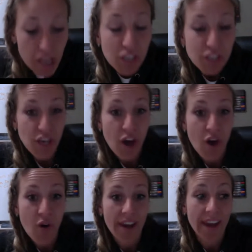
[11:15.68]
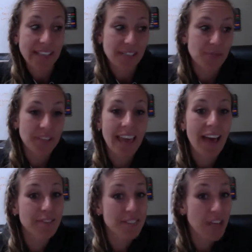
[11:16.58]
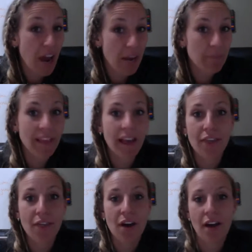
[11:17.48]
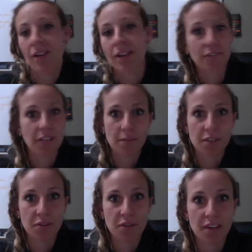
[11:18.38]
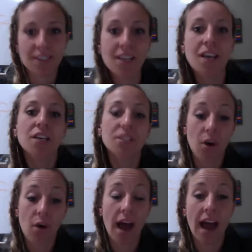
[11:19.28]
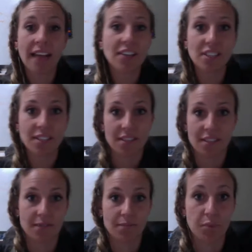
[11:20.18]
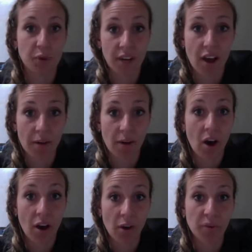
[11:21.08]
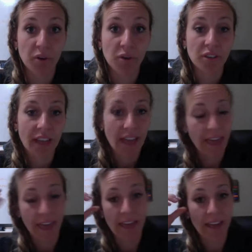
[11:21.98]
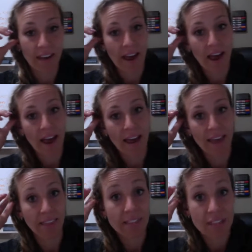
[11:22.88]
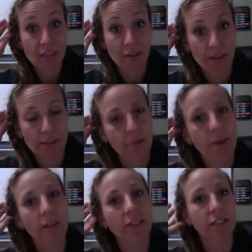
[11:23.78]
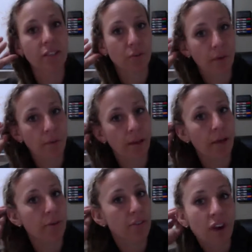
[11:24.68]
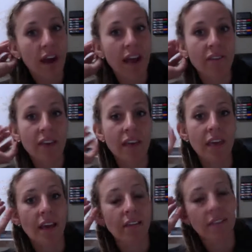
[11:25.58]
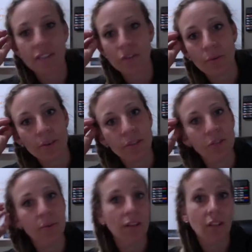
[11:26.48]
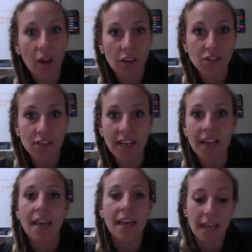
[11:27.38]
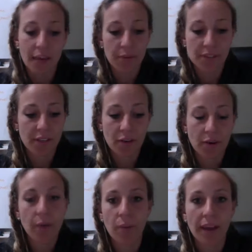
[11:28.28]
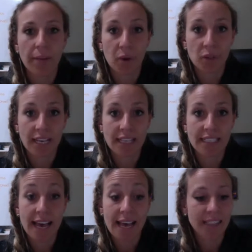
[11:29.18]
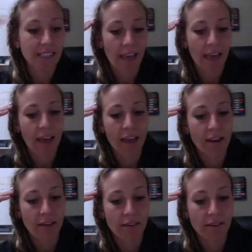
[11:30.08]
So, and I didn't really have time. Like I thought, I don't have time to do this. So I just put it on Audible and I listened to it. So I listened to it while I was driving. I listened to it while I was doing laundry. It was a great way to multitask and